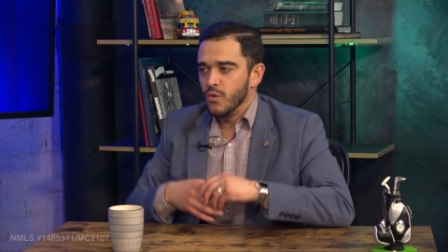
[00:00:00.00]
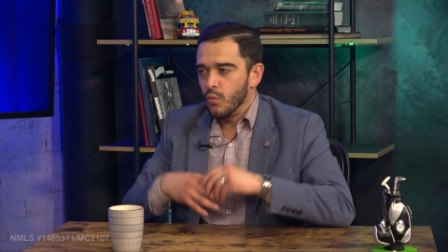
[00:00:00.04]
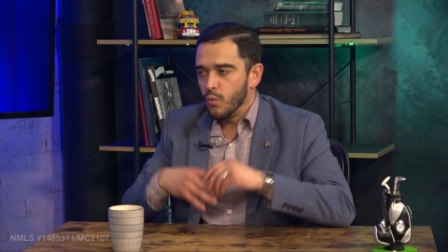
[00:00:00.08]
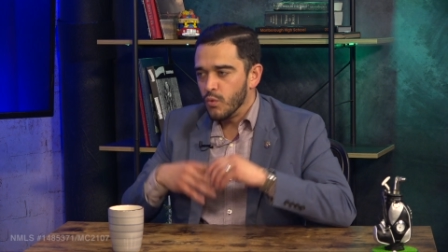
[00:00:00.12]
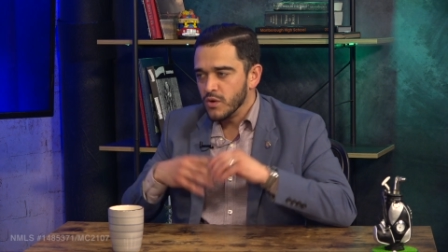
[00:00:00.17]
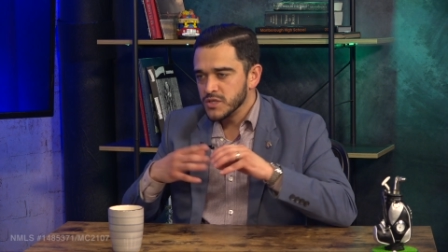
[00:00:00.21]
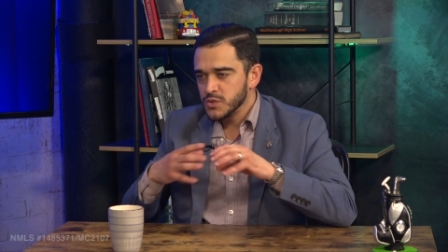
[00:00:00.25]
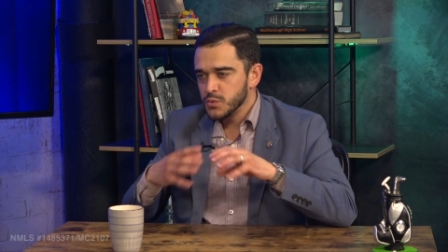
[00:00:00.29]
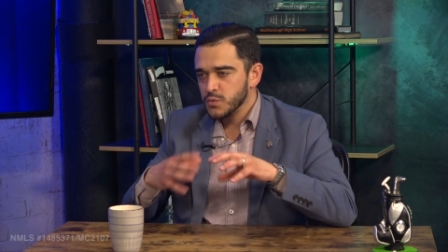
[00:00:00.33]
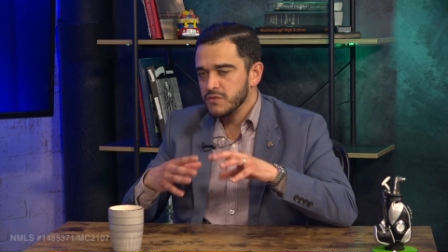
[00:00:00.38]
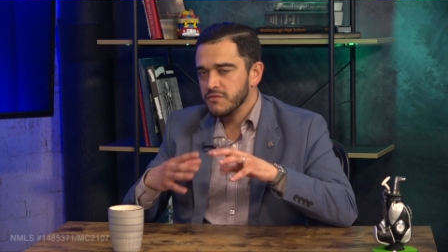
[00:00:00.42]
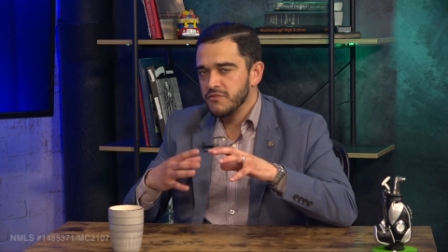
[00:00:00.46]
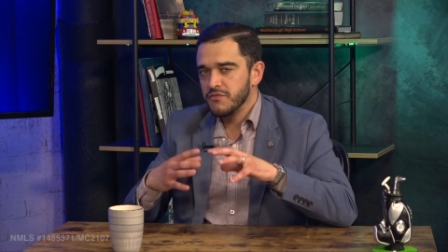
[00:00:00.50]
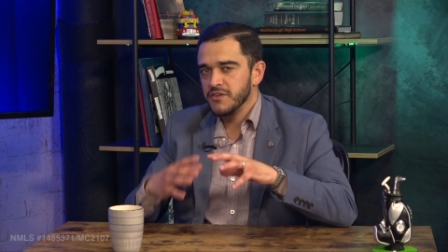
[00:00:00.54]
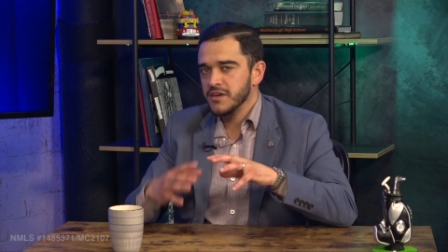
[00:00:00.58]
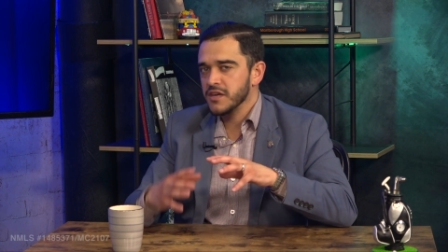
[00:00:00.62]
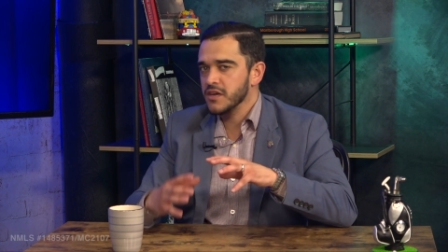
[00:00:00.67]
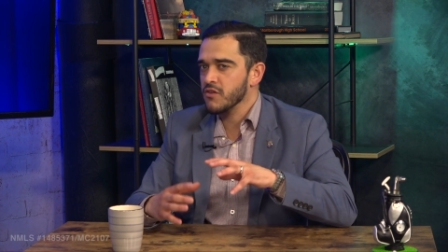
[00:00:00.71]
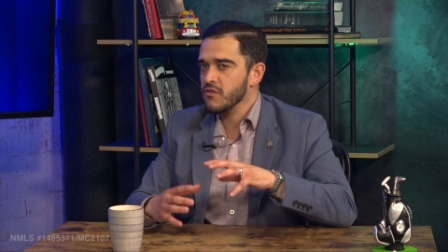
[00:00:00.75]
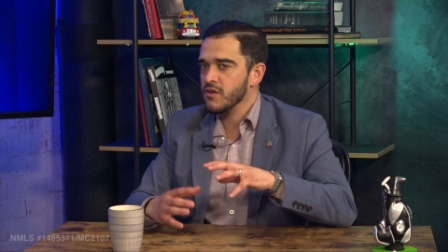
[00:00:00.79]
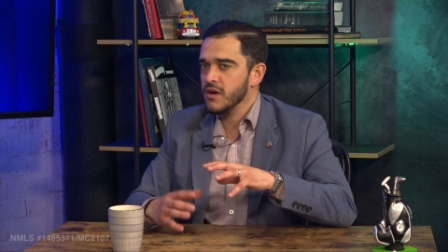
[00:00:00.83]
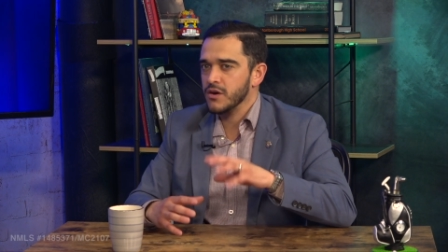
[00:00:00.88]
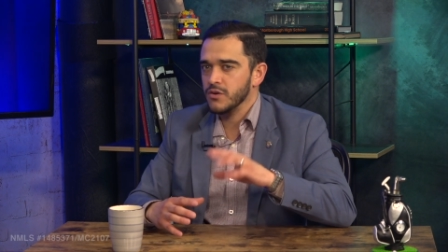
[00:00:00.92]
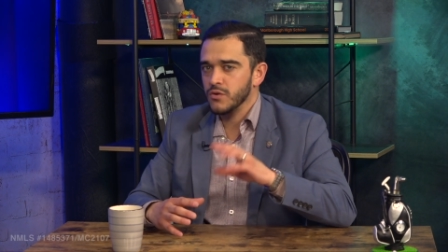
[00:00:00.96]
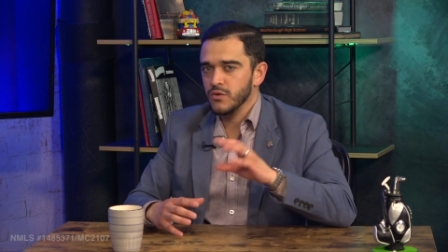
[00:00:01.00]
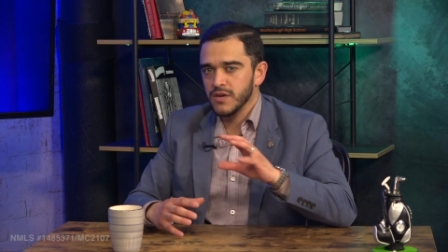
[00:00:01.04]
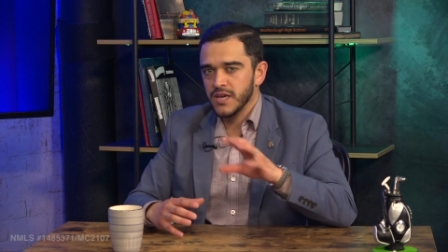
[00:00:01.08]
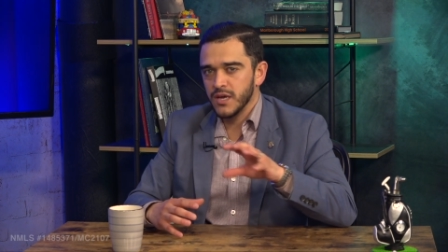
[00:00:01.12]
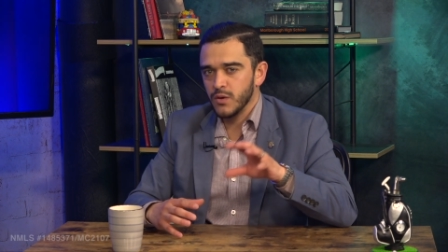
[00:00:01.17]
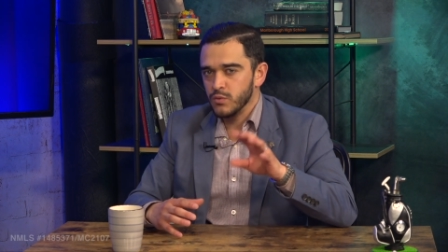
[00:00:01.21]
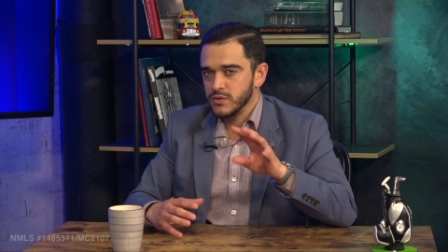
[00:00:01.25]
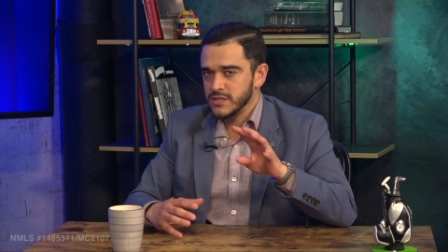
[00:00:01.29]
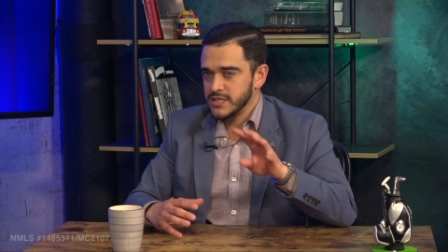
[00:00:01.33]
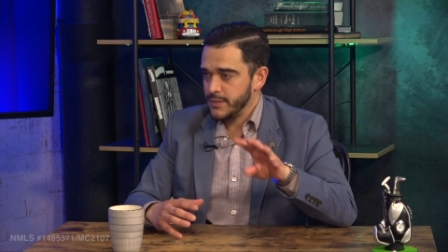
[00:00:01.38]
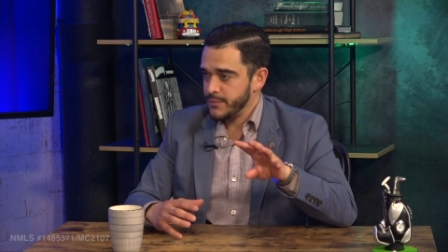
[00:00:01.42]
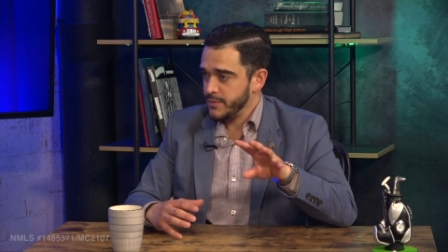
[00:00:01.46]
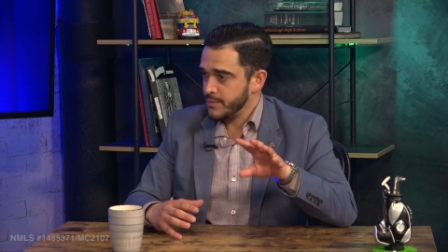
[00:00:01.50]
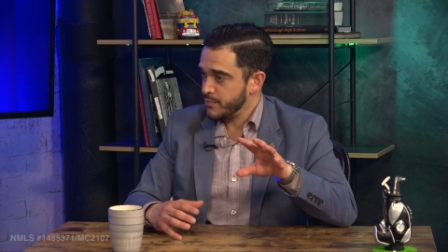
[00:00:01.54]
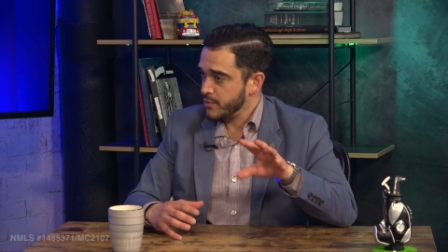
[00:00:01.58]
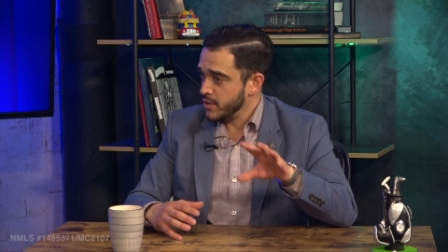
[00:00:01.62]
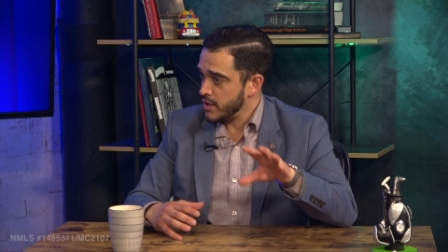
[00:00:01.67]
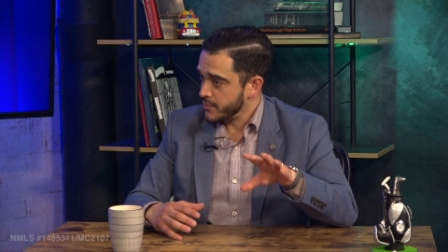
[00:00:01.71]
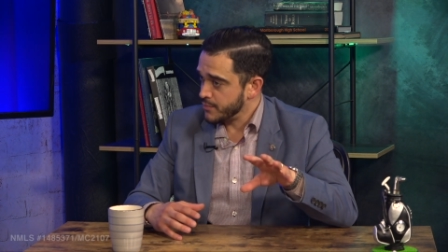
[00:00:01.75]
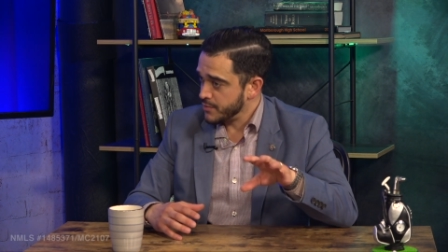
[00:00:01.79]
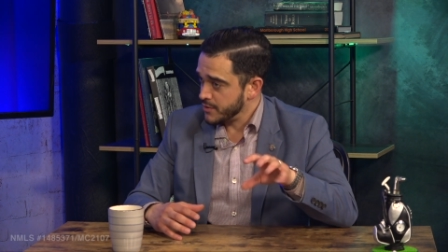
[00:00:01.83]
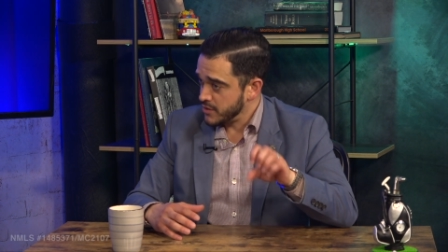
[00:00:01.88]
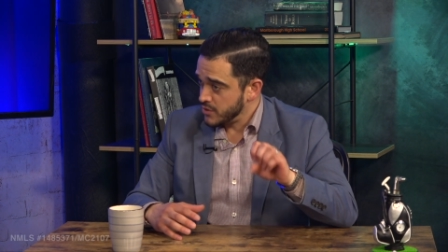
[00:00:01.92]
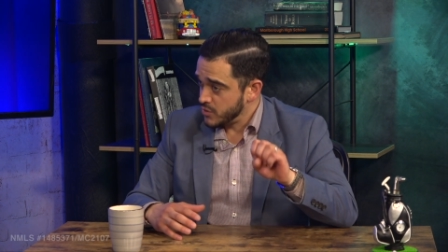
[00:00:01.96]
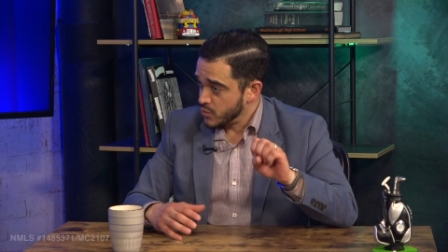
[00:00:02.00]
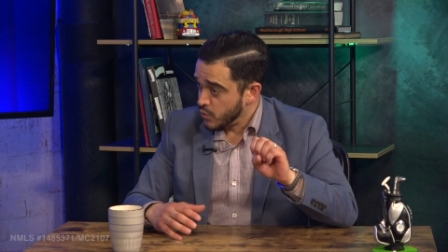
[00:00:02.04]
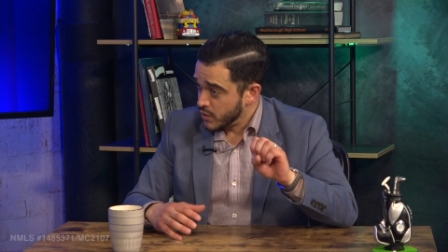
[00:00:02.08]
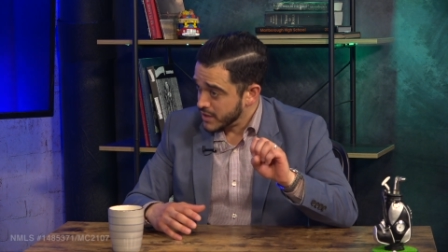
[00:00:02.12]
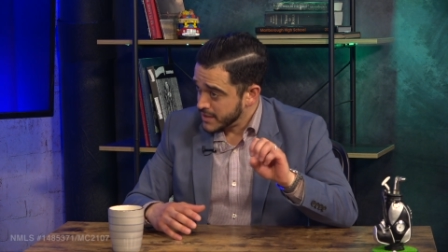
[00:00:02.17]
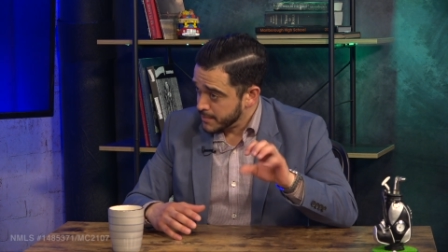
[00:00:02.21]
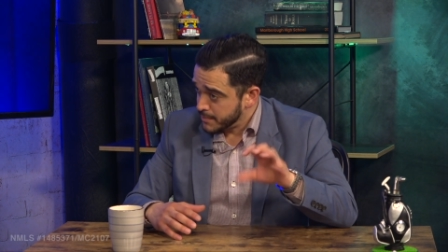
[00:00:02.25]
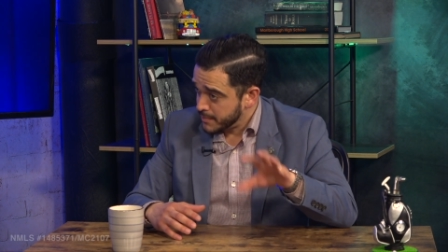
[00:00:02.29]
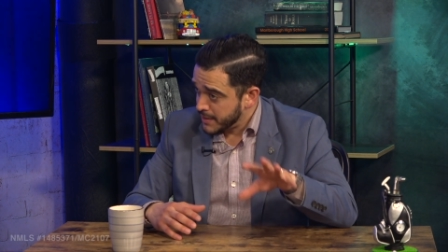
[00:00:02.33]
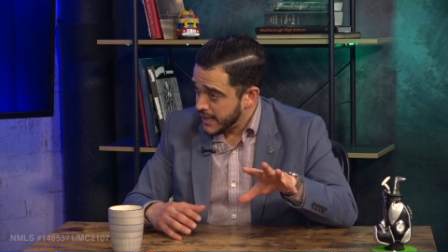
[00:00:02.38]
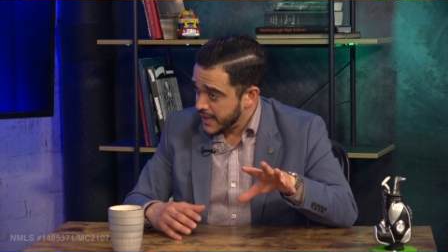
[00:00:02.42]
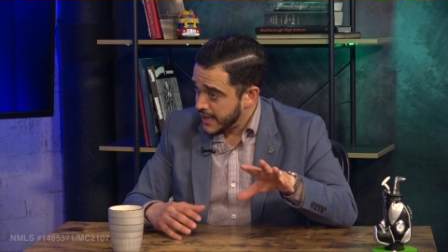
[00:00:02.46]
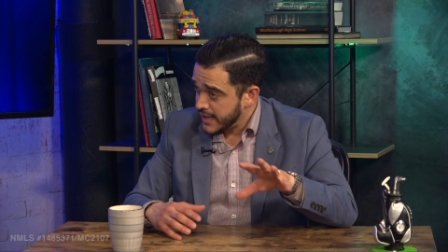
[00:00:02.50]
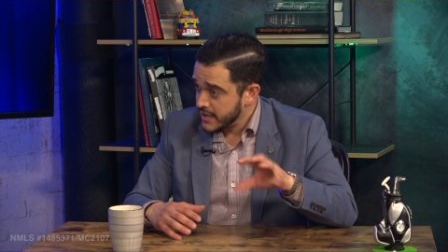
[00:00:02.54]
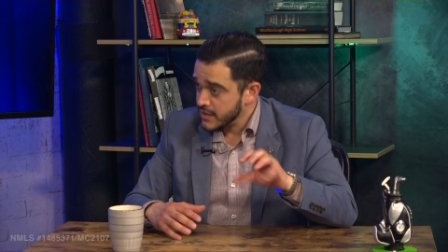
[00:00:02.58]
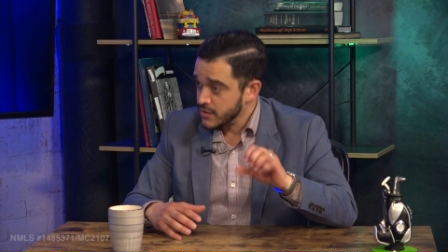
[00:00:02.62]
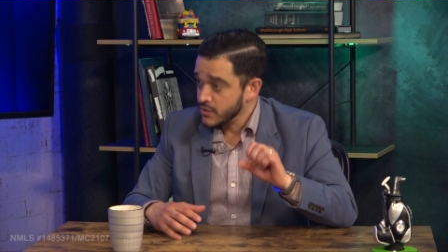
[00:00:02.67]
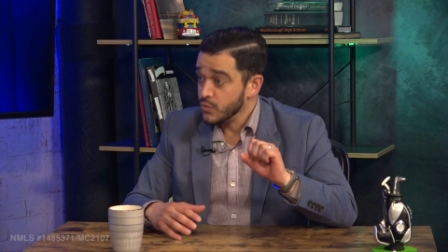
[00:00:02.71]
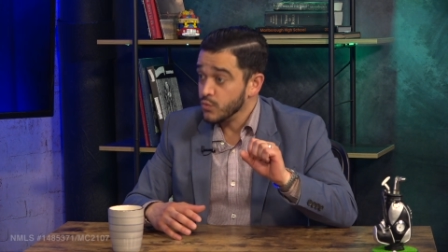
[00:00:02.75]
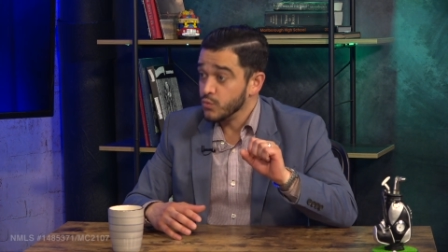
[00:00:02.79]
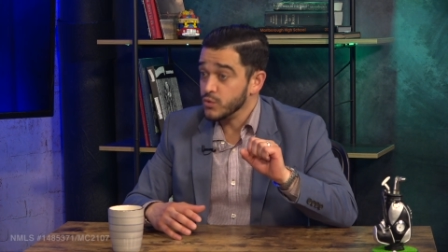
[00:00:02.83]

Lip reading: Once we figure out, okay, what type of property you want to buy,